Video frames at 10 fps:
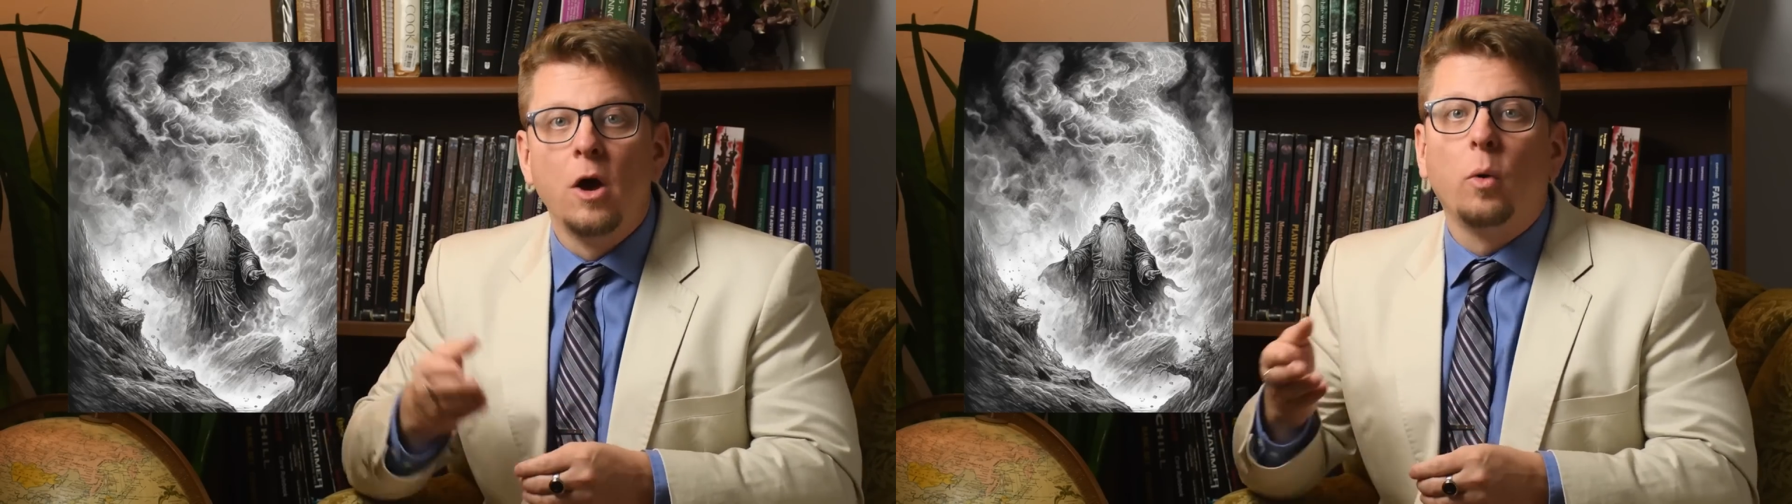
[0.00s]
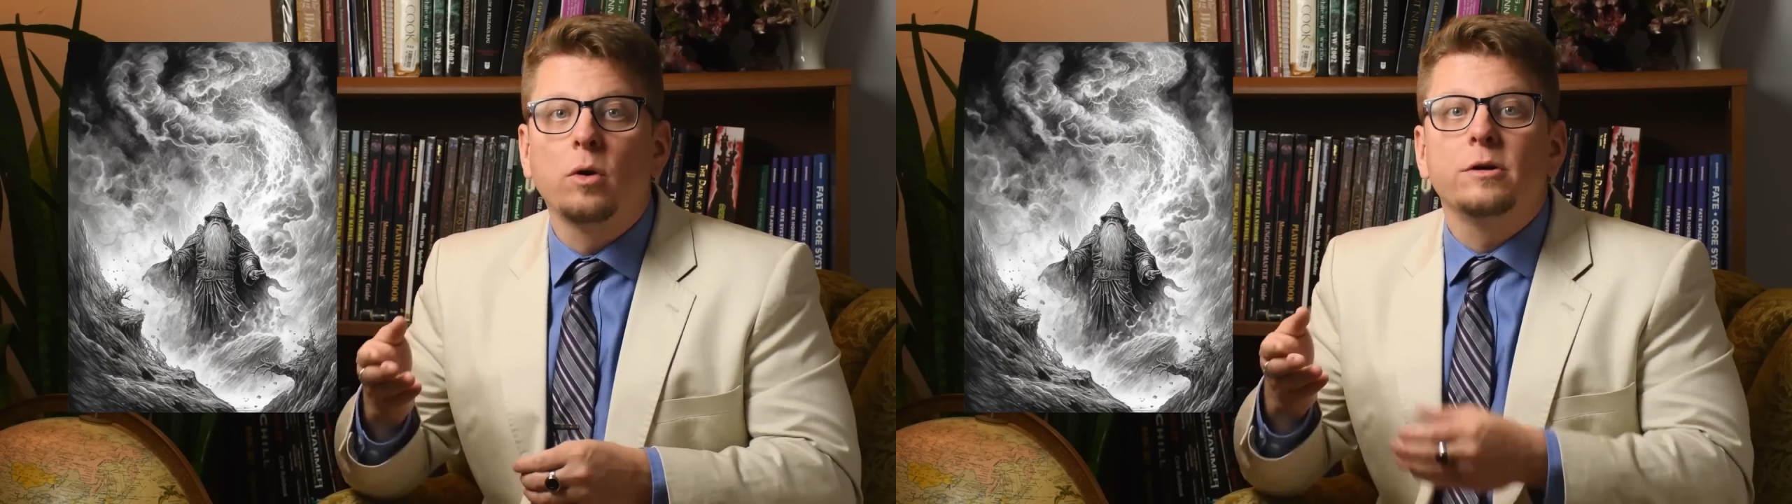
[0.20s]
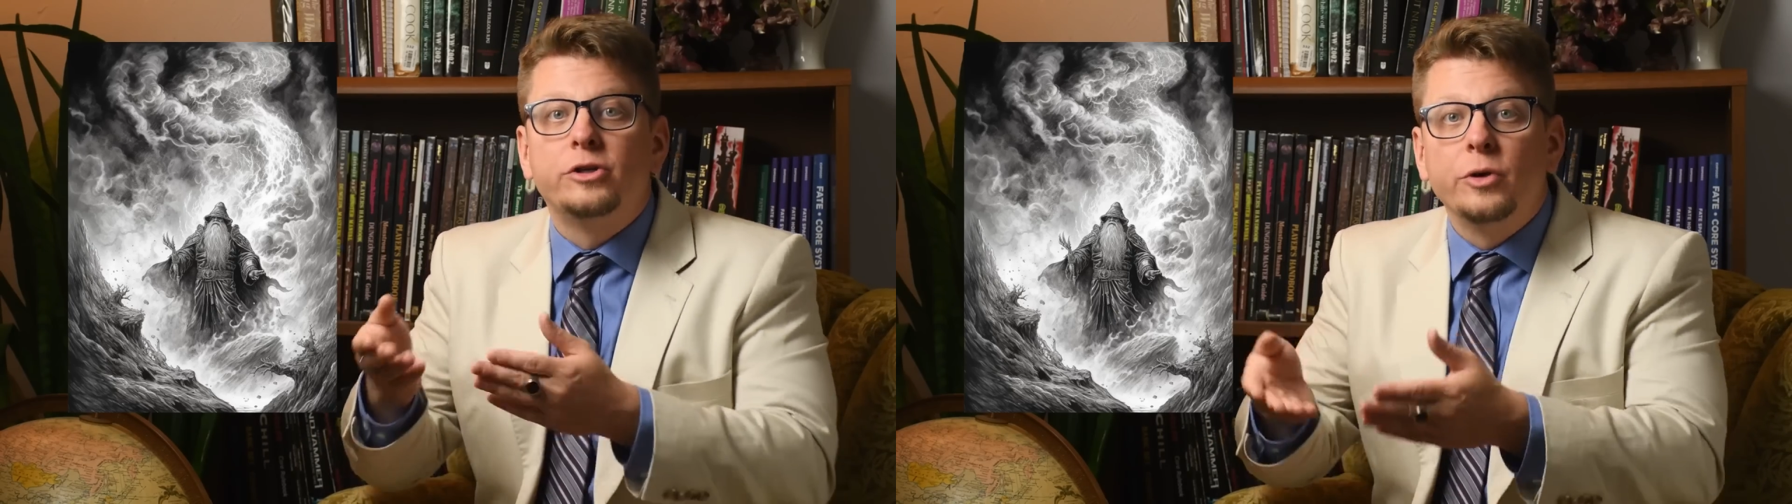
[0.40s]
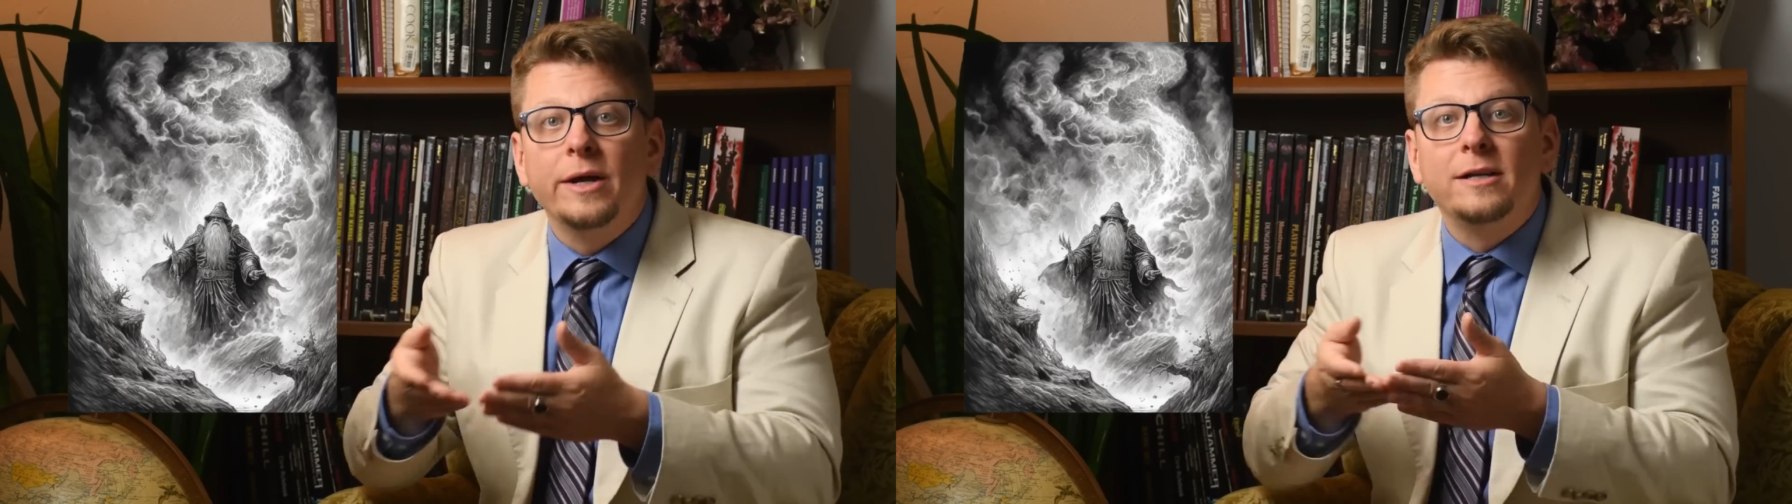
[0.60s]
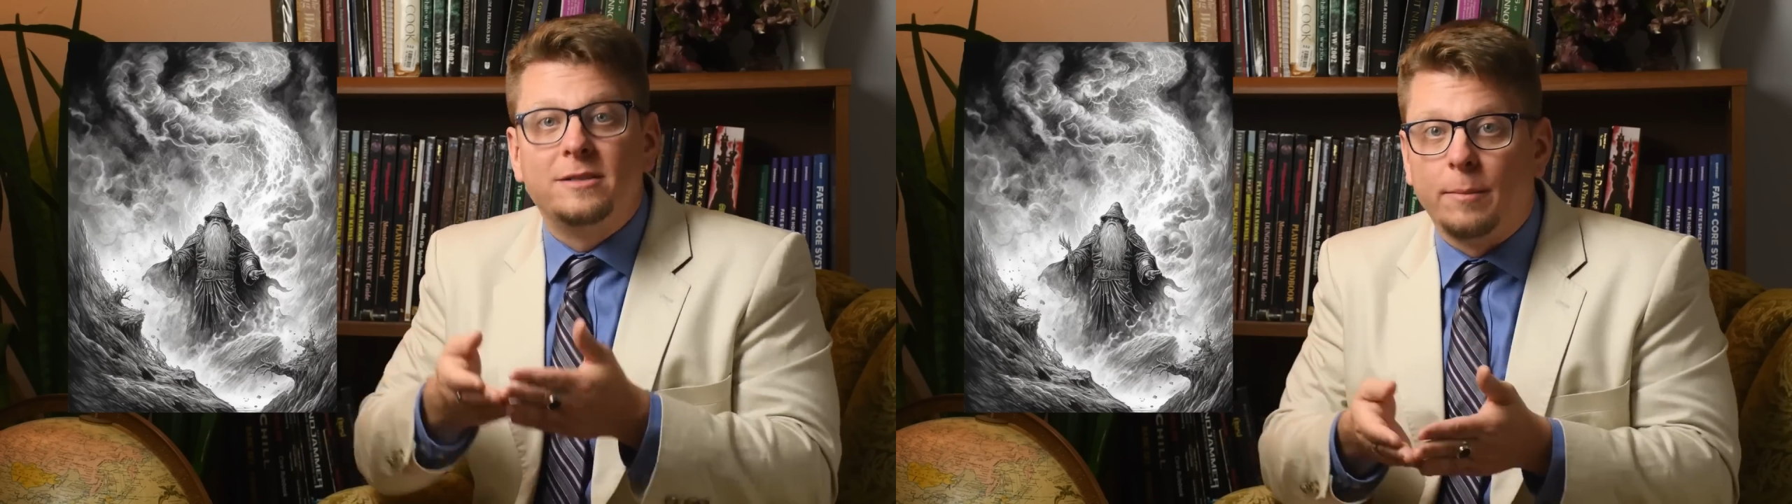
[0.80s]
or
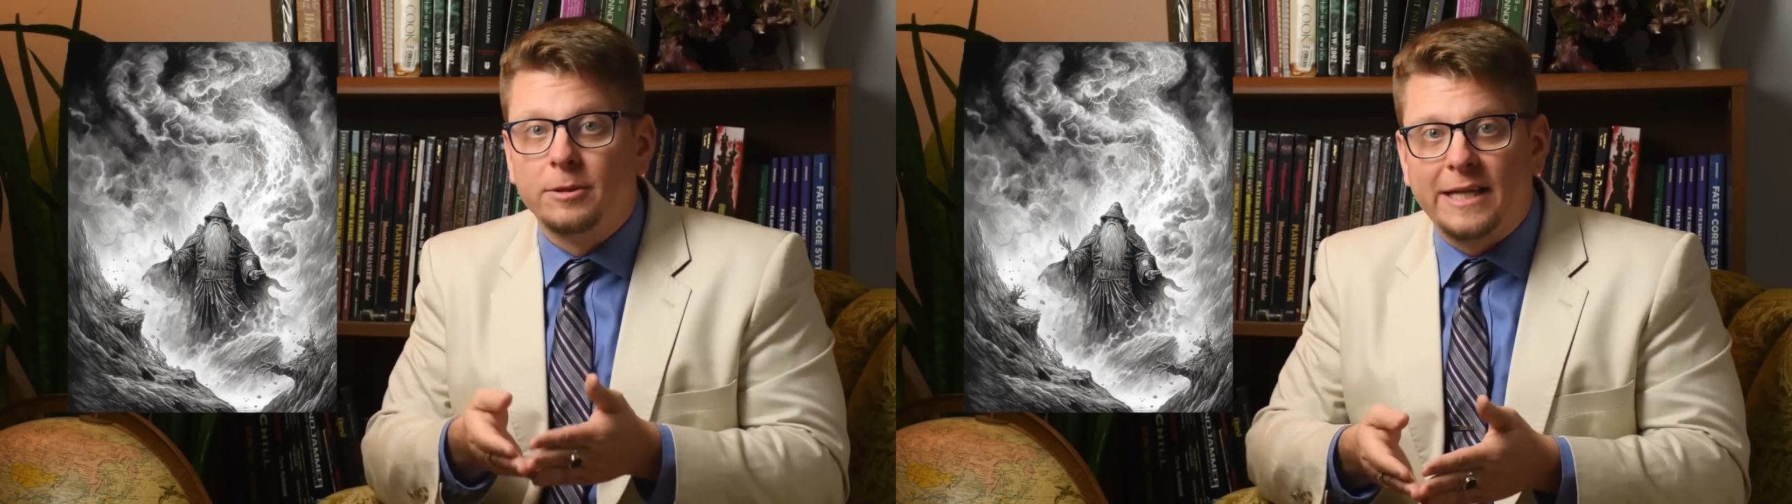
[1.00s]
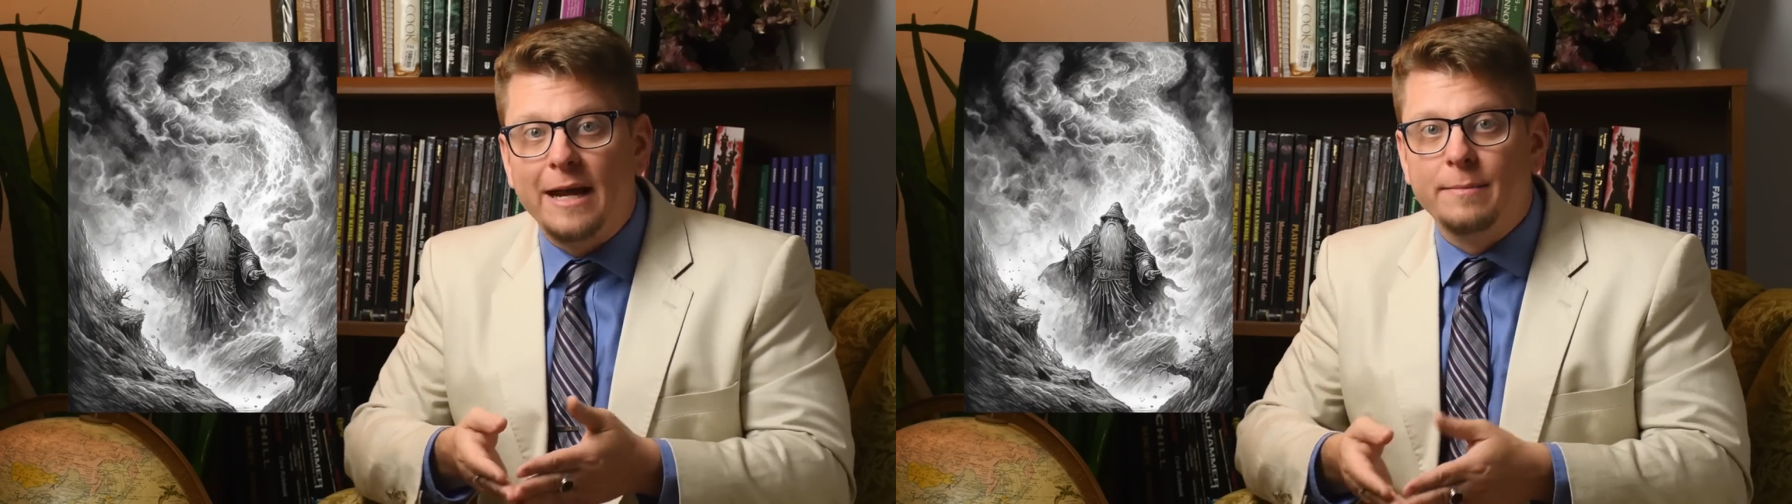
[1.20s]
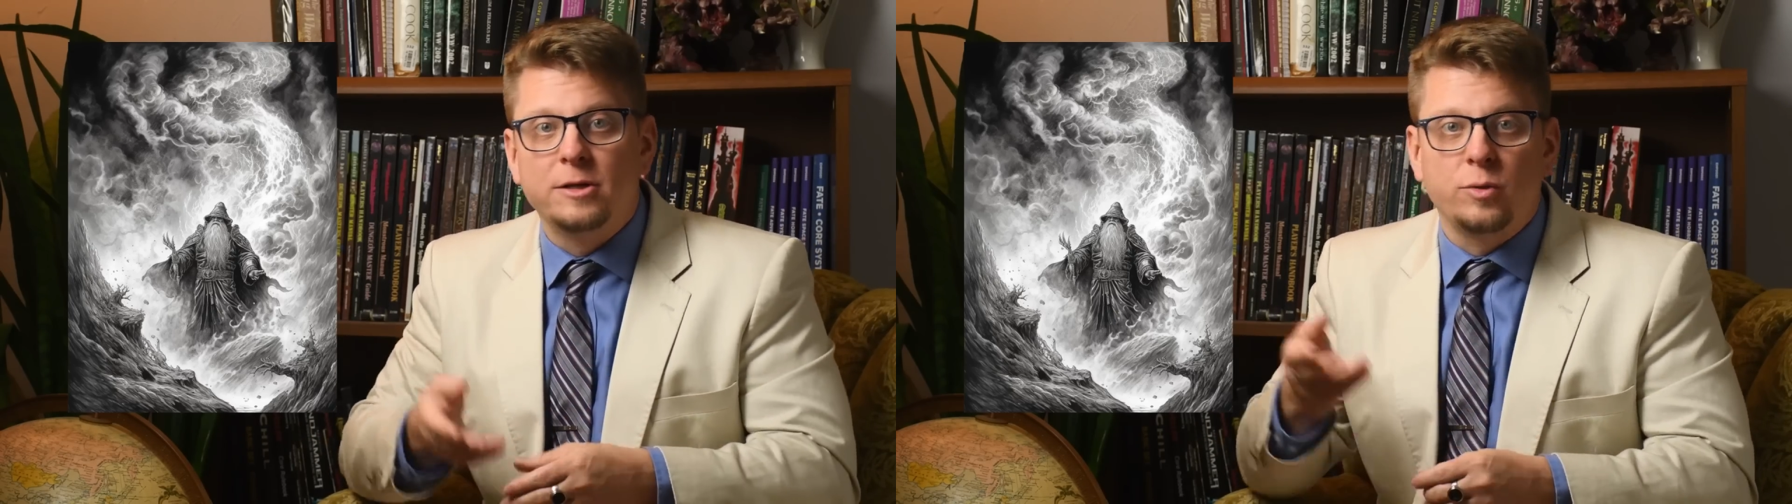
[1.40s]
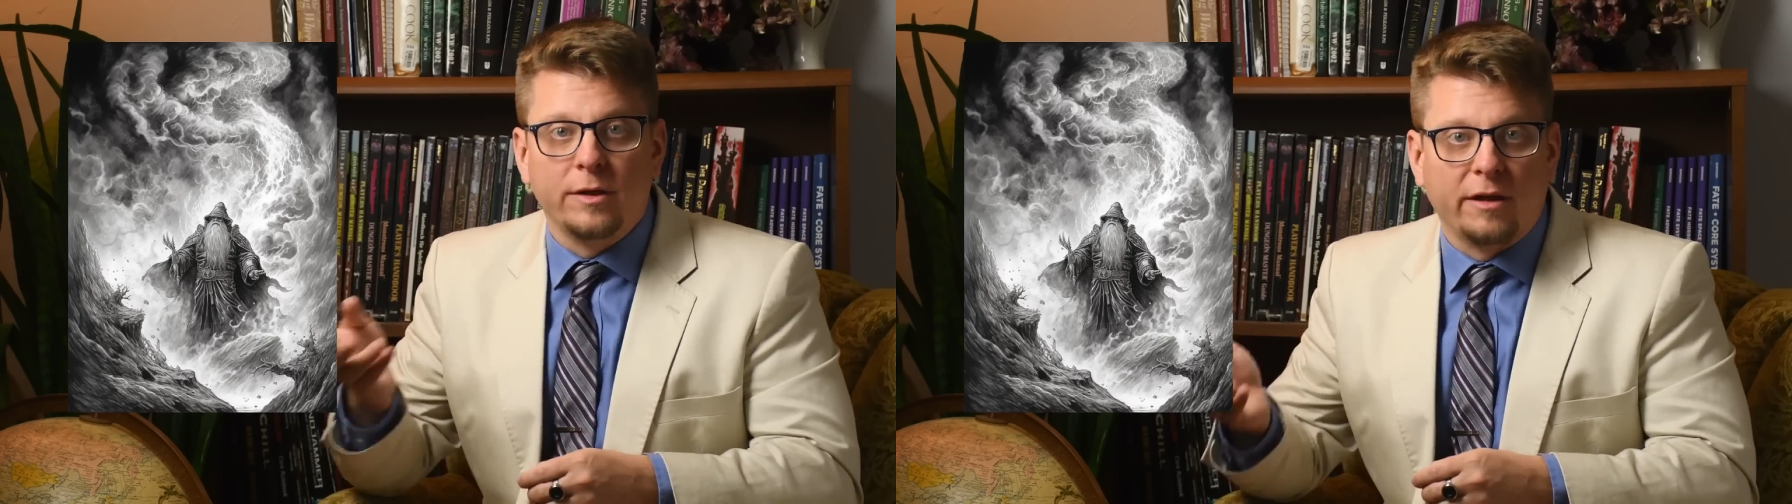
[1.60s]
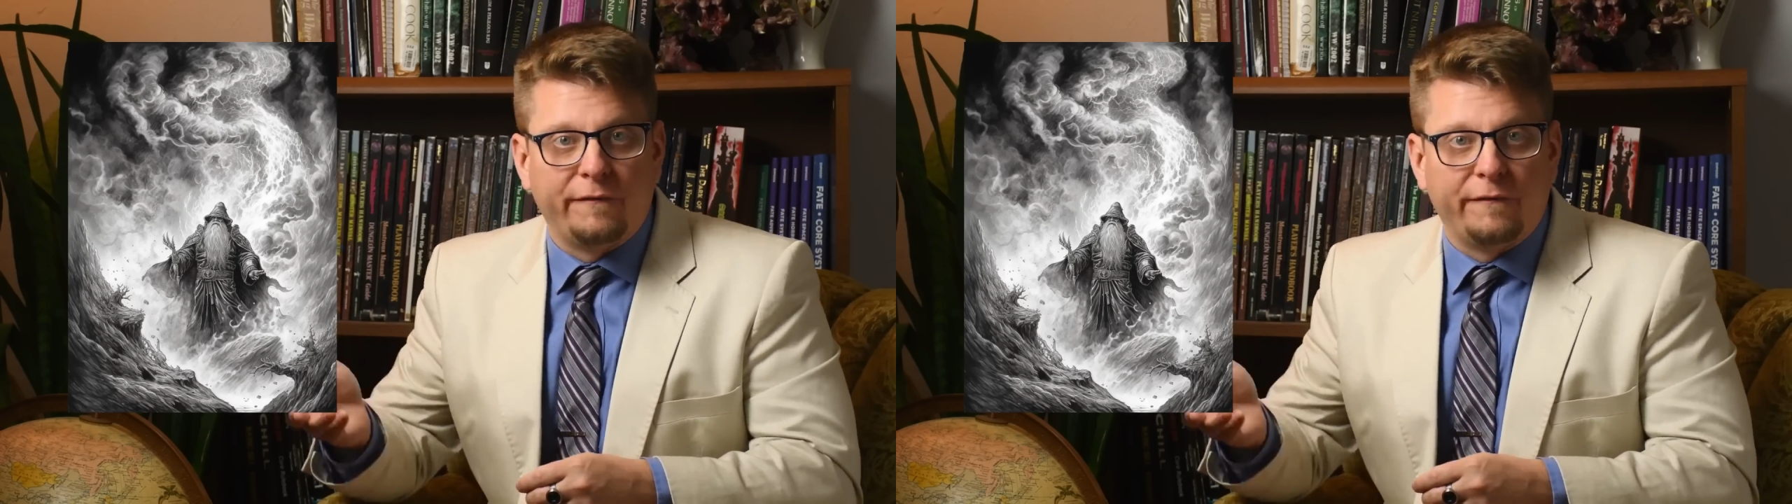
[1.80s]
doing double damage with a